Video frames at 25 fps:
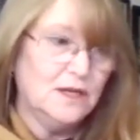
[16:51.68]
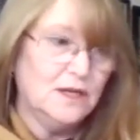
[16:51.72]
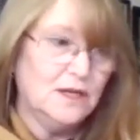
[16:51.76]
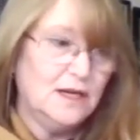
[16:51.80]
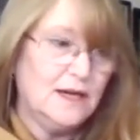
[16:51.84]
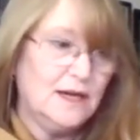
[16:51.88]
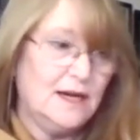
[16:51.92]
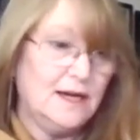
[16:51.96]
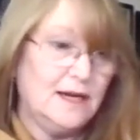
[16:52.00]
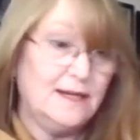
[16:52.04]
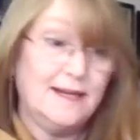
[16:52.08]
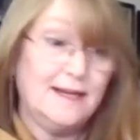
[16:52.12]

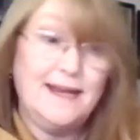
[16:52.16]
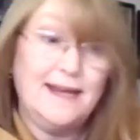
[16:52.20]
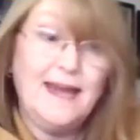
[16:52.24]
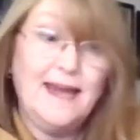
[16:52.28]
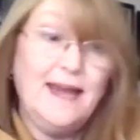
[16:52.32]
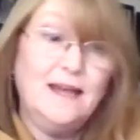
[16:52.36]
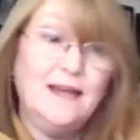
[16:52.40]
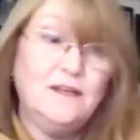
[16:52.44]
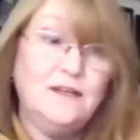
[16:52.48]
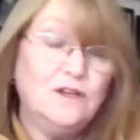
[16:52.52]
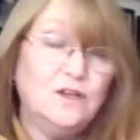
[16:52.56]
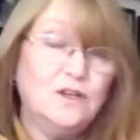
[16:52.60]
And
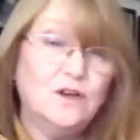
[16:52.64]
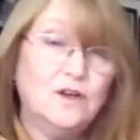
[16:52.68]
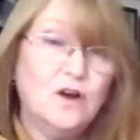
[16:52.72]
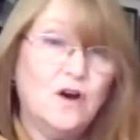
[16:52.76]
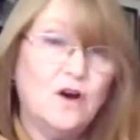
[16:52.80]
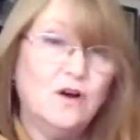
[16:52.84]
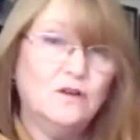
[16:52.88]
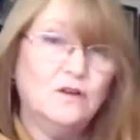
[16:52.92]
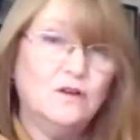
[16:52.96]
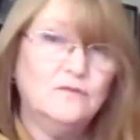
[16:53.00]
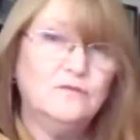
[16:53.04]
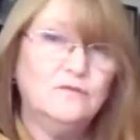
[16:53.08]
again, you
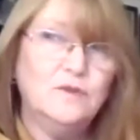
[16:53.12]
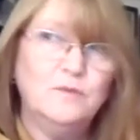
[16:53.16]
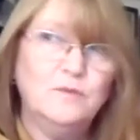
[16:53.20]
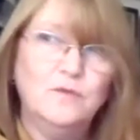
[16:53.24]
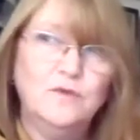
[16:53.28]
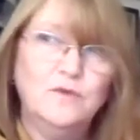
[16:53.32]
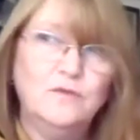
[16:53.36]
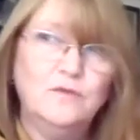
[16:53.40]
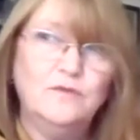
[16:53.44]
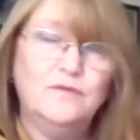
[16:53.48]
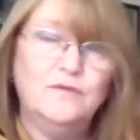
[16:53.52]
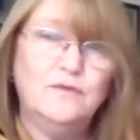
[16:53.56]
can't
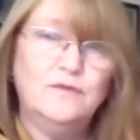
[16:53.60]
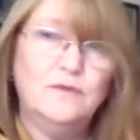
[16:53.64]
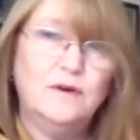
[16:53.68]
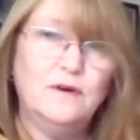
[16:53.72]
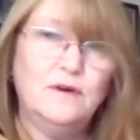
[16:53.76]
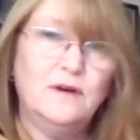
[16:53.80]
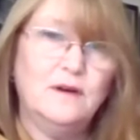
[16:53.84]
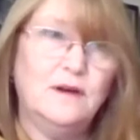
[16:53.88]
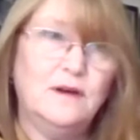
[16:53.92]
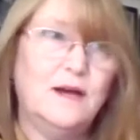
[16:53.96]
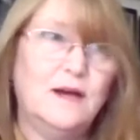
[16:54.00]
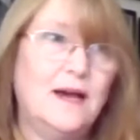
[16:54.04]
remove
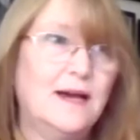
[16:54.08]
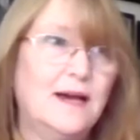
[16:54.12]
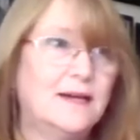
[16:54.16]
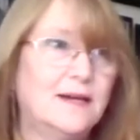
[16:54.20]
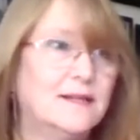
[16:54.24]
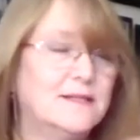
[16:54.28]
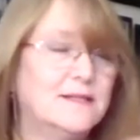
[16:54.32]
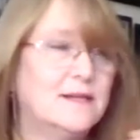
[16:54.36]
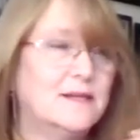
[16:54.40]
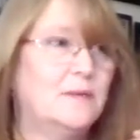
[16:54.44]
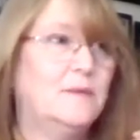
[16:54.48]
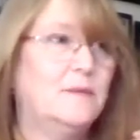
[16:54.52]

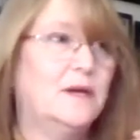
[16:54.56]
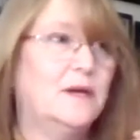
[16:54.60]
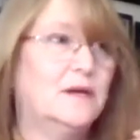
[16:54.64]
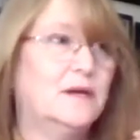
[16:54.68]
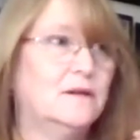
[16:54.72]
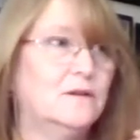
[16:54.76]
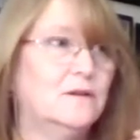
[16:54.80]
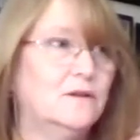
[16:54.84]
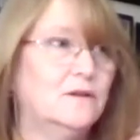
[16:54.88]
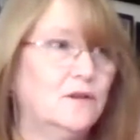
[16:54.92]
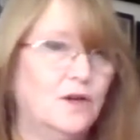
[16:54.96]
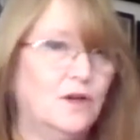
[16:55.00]
academic
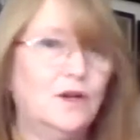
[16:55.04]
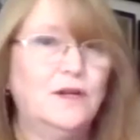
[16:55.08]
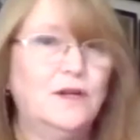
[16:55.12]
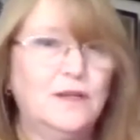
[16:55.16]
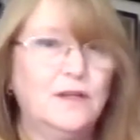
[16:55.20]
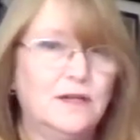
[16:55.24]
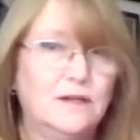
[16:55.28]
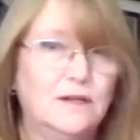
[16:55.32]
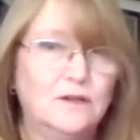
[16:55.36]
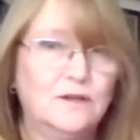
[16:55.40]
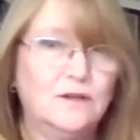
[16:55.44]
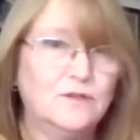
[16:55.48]

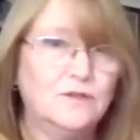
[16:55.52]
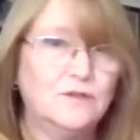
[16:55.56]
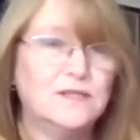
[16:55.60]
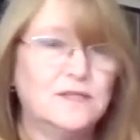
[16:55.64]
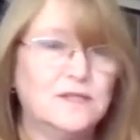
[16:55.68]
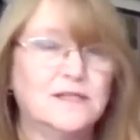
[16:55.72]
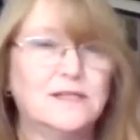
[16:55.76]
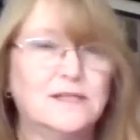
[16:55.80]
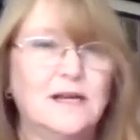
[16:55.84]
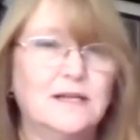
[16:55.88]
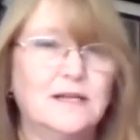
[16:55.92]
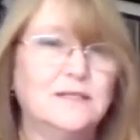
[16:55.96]
learning and
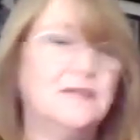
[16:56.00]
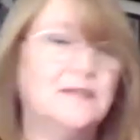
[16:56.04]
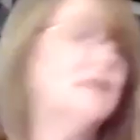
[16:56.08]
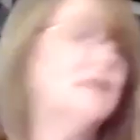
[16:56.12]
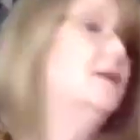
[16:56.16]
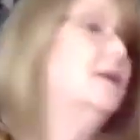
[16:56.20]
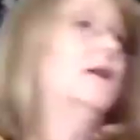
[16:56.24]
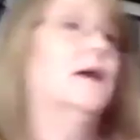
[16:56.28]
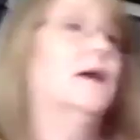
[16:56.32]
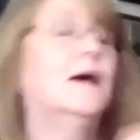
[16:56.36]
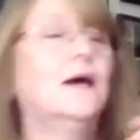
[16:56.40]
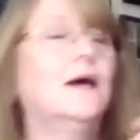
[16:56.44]
understanding,
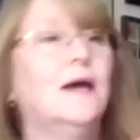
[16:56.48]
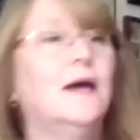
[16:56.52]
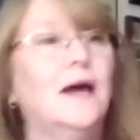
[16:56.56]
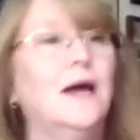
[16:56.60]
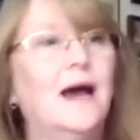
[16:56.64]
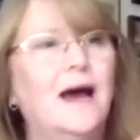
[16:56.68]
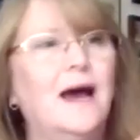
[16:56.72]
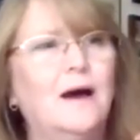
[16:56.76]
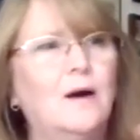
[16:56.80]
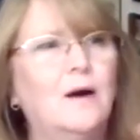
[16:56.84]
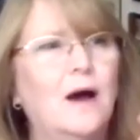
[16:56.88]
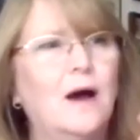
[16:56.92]
and
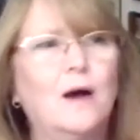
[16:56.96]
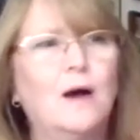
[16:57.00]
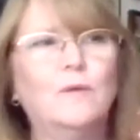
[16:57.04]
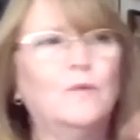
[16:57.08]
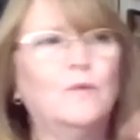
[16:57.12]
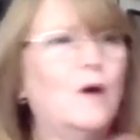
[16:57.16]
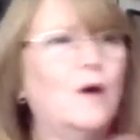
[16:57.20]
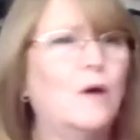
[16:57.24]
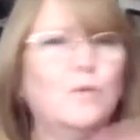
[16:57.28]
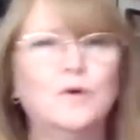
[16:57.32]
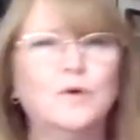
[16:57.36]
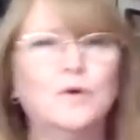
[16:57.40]
I, I,
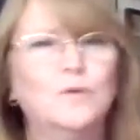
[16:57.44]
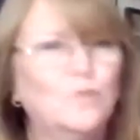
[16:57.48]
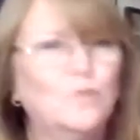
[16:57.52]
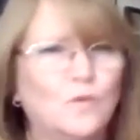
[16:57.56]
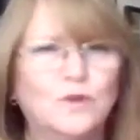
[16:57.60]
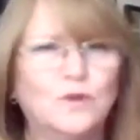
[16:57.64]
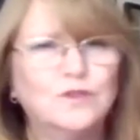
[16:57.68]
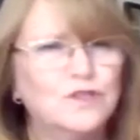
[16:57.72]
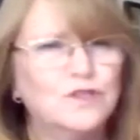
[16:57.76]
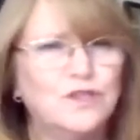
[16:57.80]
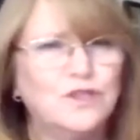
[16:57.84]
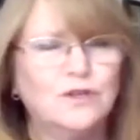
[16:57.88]
I wouldn't
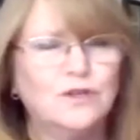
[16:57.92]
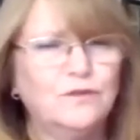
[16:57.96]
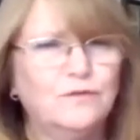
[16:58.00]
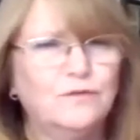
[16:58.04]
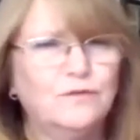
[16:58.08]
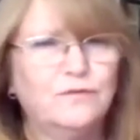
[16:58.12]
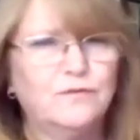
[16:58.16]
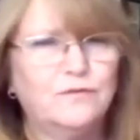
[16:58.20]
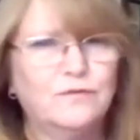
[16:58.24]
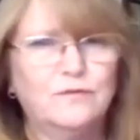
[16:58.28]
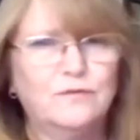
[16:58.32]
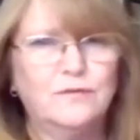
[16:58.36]
want to,
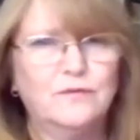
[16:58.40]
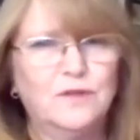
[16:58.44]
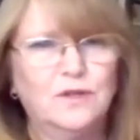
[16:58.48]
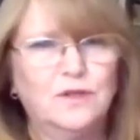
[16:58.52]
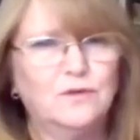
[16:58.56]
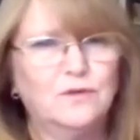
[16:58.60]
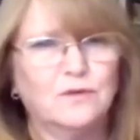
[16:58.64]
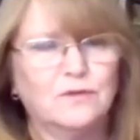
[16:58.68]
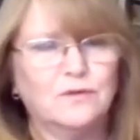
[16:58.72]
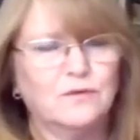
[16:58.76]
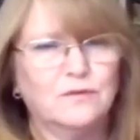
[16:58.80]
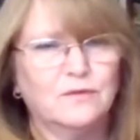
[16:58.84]
you
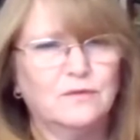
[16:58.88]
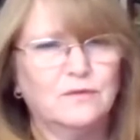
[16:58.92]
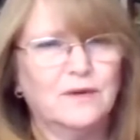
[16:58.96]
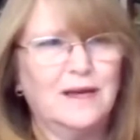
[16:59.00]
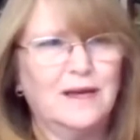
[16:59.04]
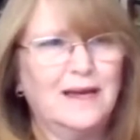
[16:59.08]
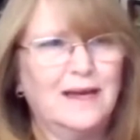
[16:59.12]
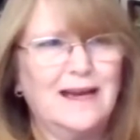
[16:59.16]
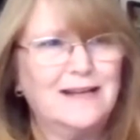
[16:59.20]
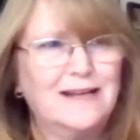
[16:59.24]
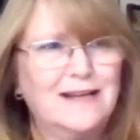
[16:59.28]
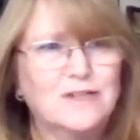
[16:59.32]
know,
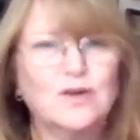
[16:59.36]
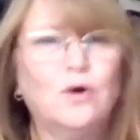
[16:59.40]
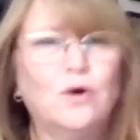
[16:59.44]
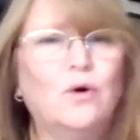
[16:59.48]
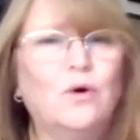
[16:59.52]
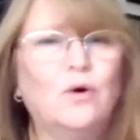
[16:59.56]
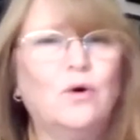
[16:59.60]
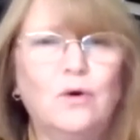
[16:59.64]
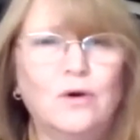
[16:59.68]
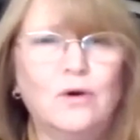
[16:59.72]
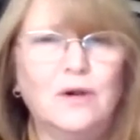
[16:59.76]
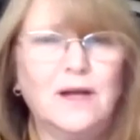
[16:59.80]
at
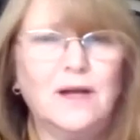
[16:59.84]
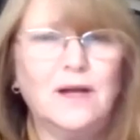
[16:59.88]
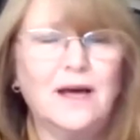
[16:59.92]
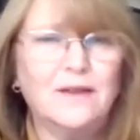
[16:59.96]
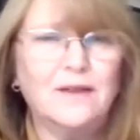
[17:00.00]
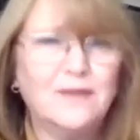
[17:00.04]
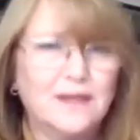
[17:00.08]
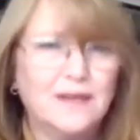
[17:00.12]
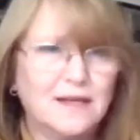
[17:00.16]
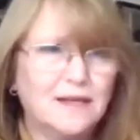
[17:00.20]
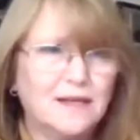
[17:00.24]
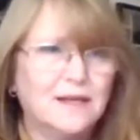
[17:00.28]
all. I
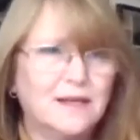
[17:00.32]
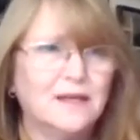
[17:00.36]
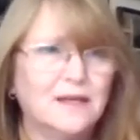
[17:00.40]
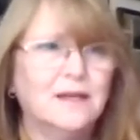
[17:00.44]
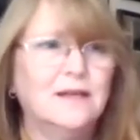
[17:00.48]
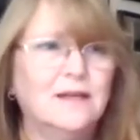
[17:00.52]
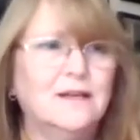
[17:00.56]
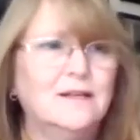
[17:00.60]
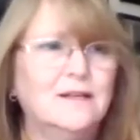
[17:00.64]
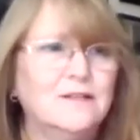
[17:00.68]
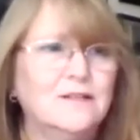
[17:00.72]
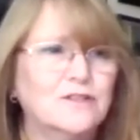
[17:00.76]
think
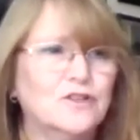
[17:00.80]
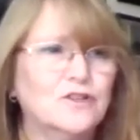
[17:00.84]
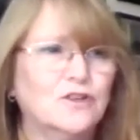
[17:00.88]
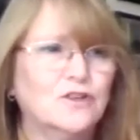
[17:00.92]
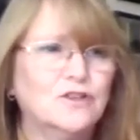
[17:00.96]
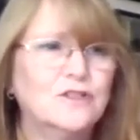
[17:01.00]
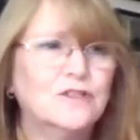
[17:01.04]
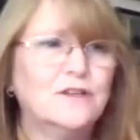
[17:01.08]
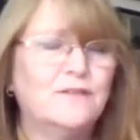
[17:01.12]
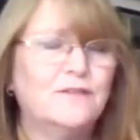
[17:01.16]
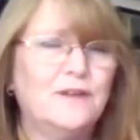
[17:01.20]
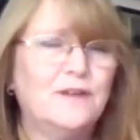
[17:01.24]
to
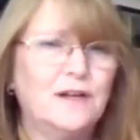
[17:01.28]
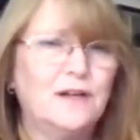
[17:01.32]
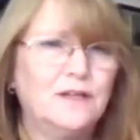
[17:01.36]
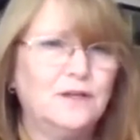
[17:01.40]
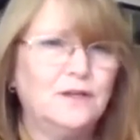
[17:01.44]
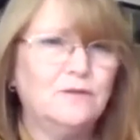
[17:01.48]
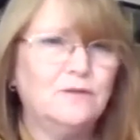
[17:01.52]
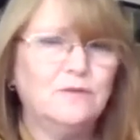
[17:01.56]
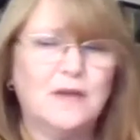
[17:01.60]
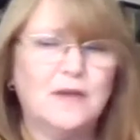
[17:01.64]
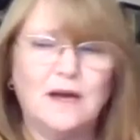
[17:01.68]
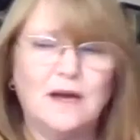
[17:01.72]

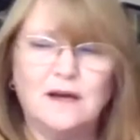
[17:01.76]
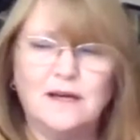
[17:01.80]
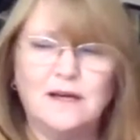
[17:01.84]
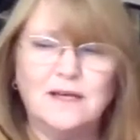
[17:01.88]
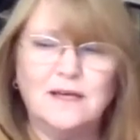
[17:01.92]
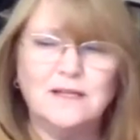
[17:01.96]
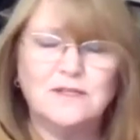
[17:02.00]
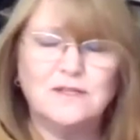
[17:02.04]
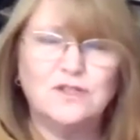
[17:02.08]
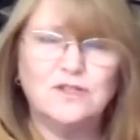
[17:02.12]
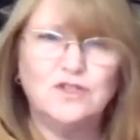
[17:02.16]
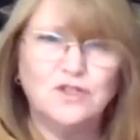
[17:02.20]
undervalue that
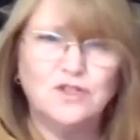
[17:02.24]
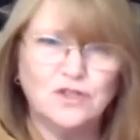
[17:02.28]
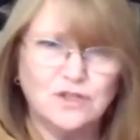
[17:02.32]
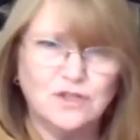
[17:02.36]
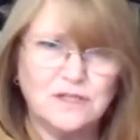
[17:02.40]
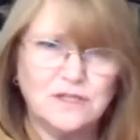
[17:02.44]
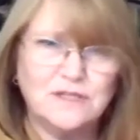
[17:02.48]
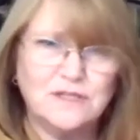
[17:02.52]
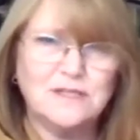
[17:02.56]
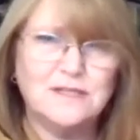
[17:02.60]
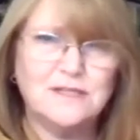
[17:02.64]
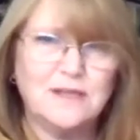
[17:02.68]
is
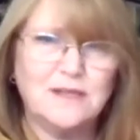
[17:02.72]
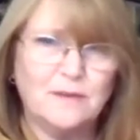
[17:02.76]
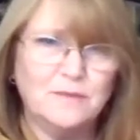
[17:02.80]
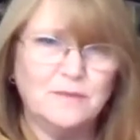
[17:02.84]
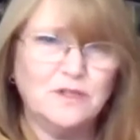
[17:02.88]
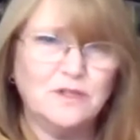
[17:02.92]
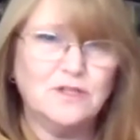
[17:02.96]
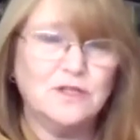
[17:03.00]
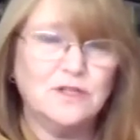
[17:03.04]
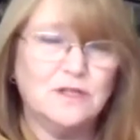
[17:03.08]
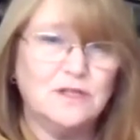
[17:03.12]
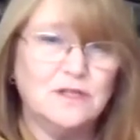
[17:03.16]
just as
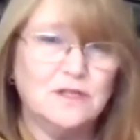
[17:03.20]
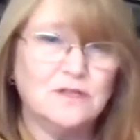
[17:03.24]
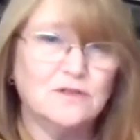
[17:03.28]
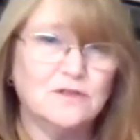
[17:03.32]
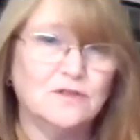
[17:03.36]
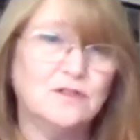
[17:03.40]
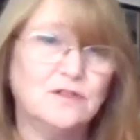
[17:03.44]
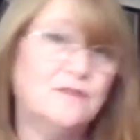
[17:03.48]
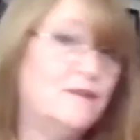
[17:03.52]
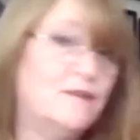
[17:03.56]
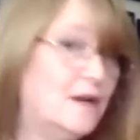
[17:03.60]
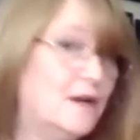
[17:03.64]
damaging as
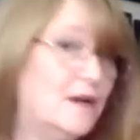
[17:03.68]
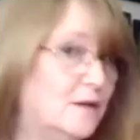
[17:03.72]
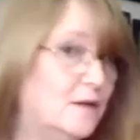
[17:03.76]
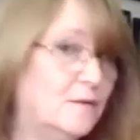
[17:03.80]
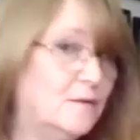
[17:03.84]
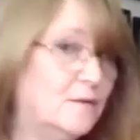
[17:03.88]
undervaluing